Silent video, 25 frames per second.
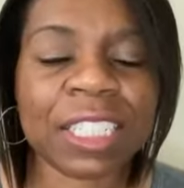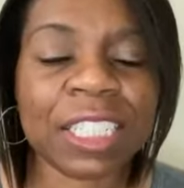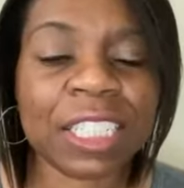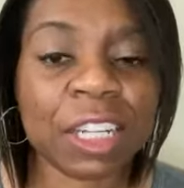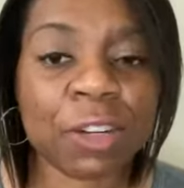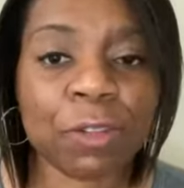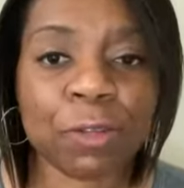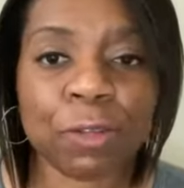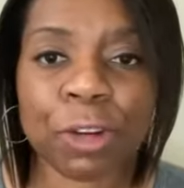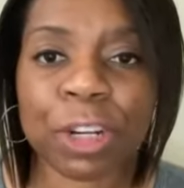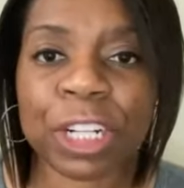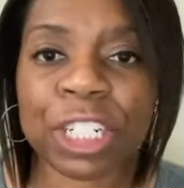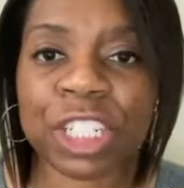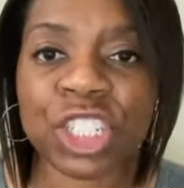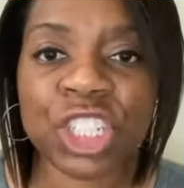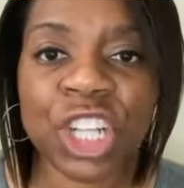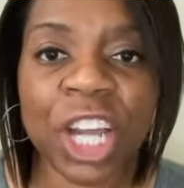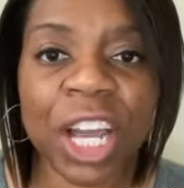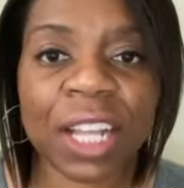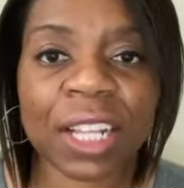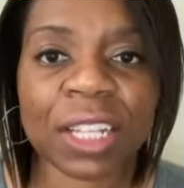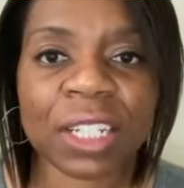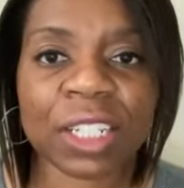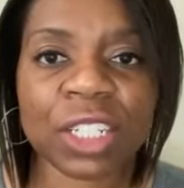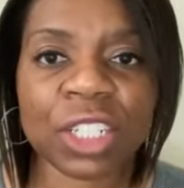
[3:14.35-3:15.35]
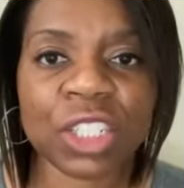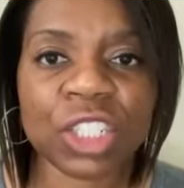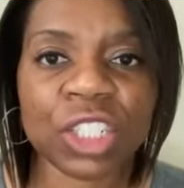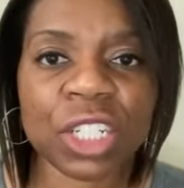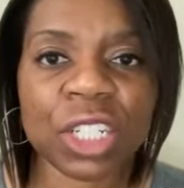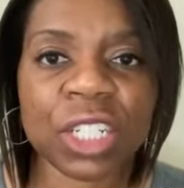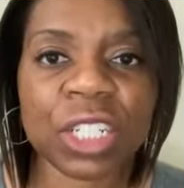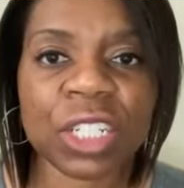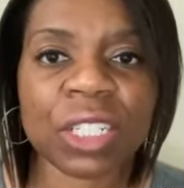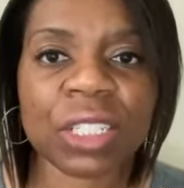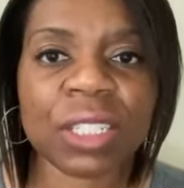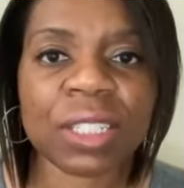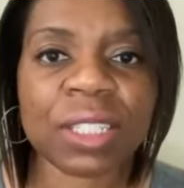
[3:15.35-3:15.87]
different
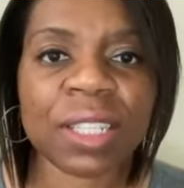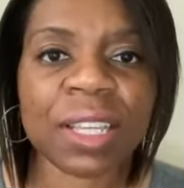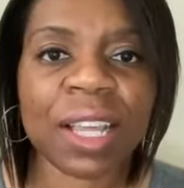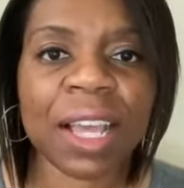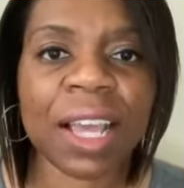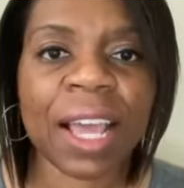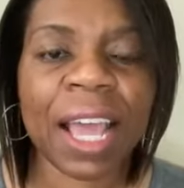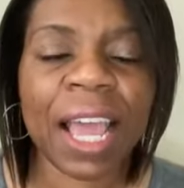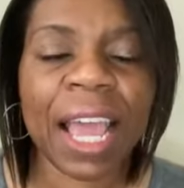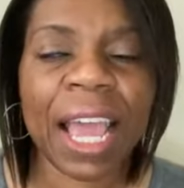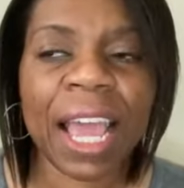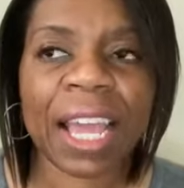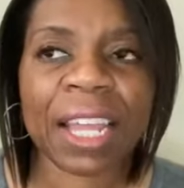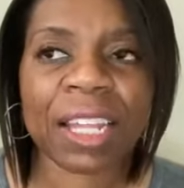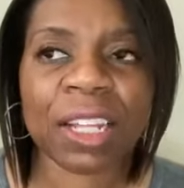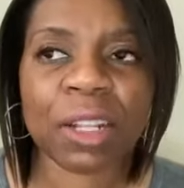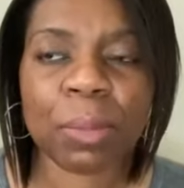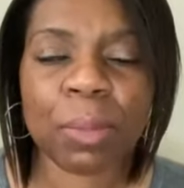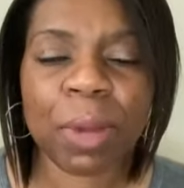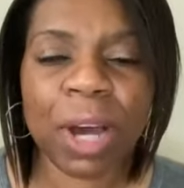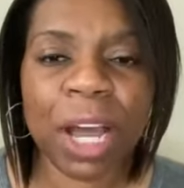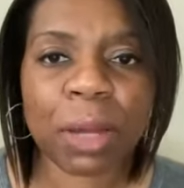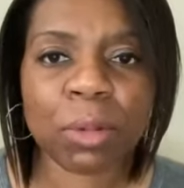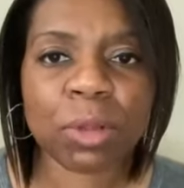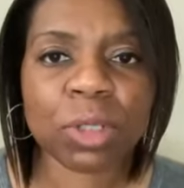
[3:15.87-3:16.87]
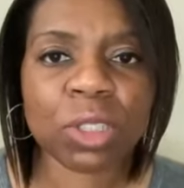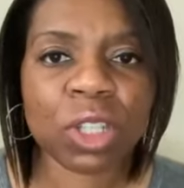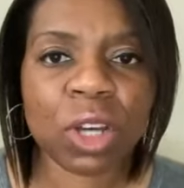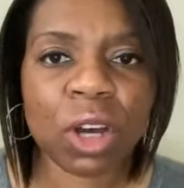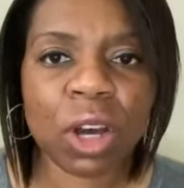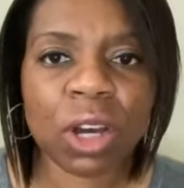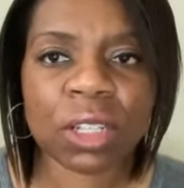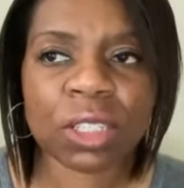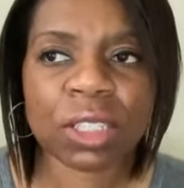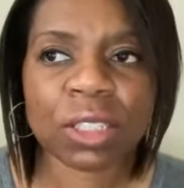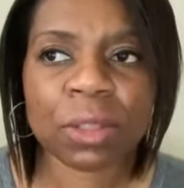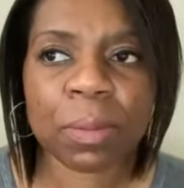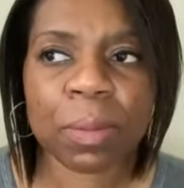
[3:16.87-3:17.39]
challenges and the Bible
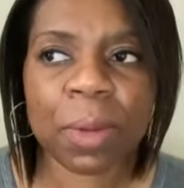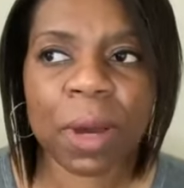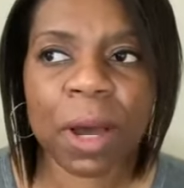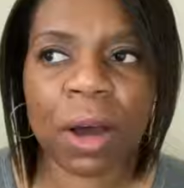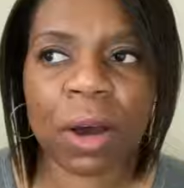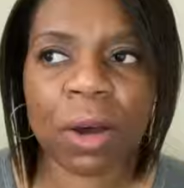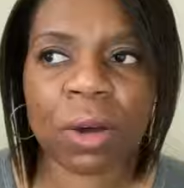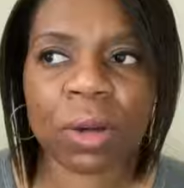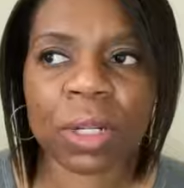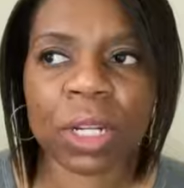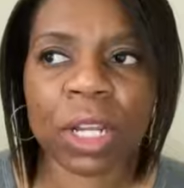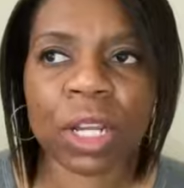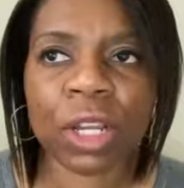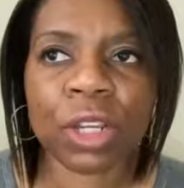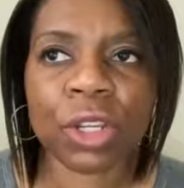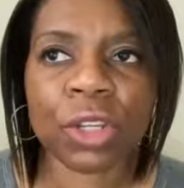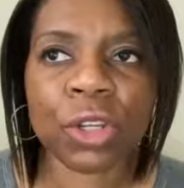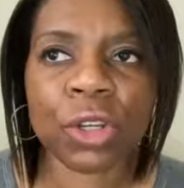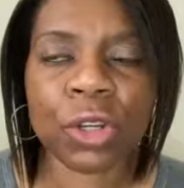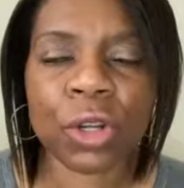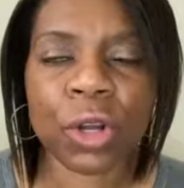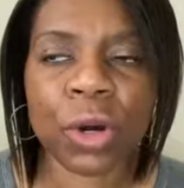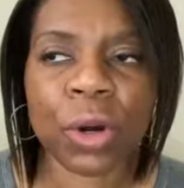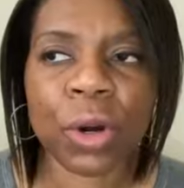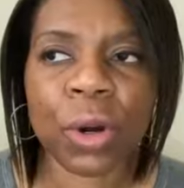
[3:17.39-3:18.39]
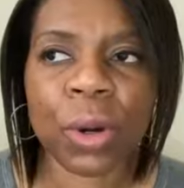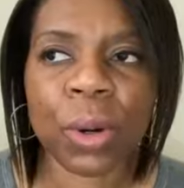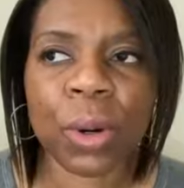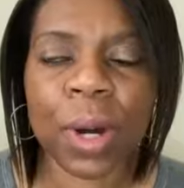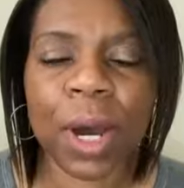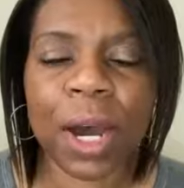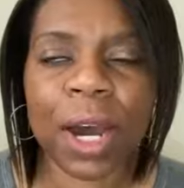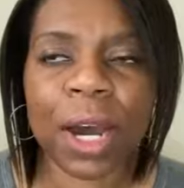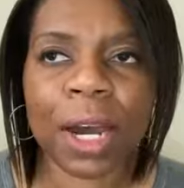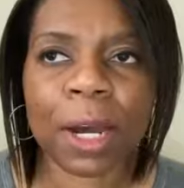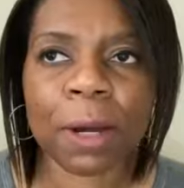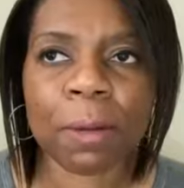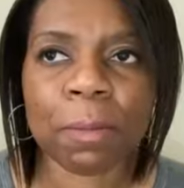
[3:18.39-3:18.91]
talks about, you know,
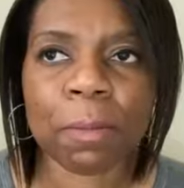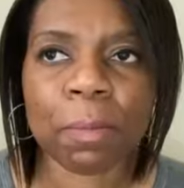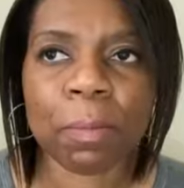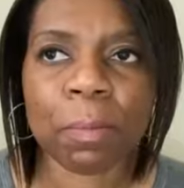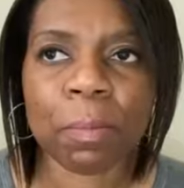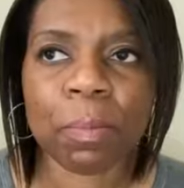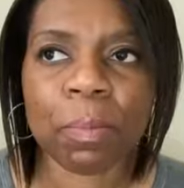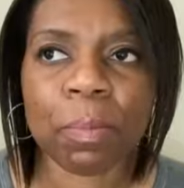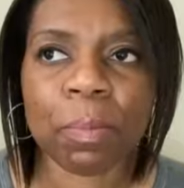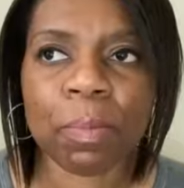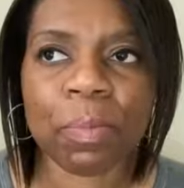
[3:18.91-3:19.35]
um,